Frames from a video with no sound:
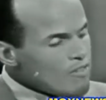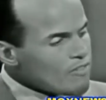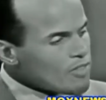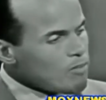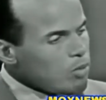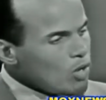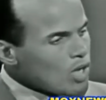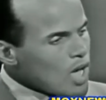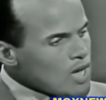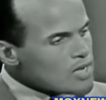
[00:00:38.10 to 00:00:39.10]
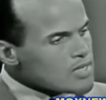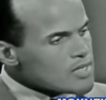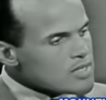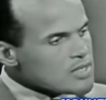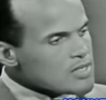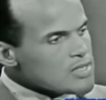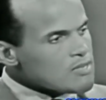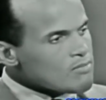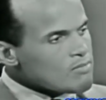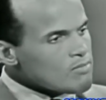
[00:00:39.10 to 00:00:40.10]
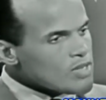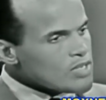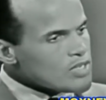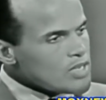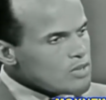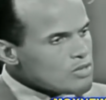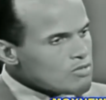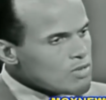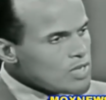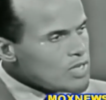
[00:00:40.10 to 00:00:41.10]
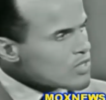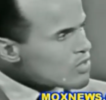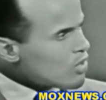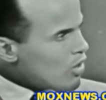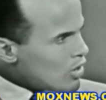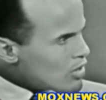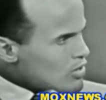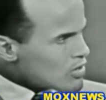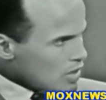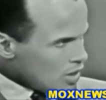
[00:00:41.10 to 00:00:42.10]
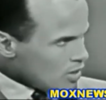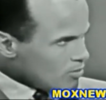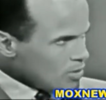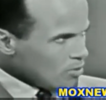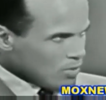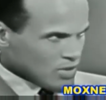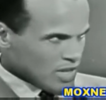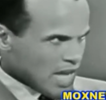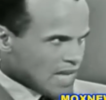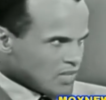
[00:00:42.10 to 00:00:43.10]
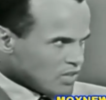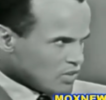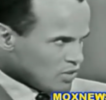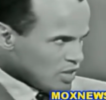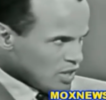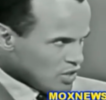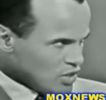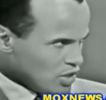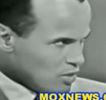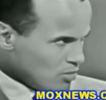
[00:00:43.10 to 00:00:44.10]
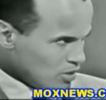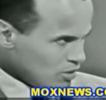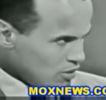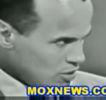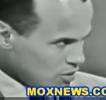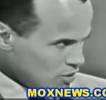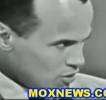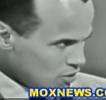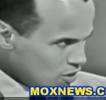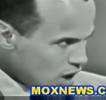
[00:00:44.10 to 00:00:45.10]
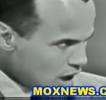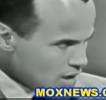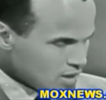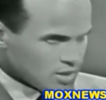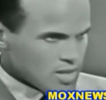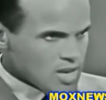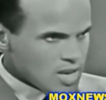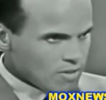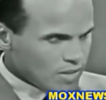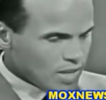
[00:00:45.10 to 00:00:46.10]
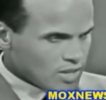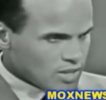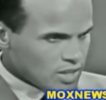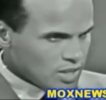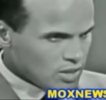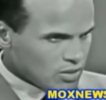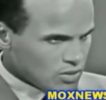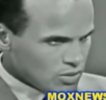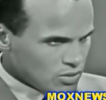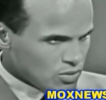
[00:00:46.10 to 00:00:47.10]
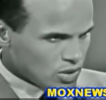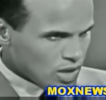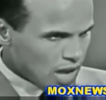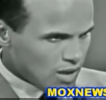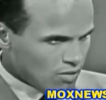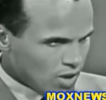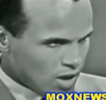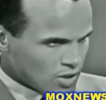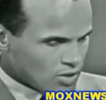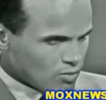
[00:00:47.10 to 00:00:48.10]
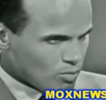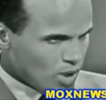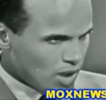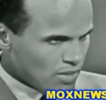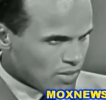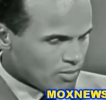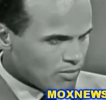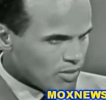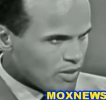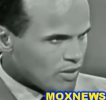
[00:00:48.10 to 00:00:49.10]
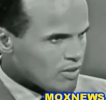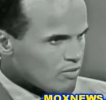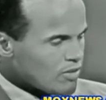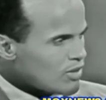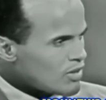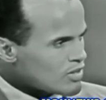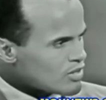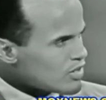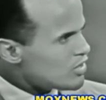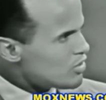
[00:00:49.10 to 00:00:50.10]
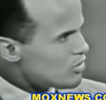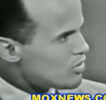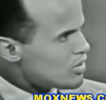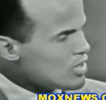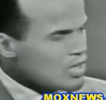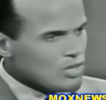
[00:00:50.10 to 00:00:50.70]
if the Bull Connors continue to release dogs on the people as an answer to their legitimate cries, if they continue to use cattle rods to prod them, if they continue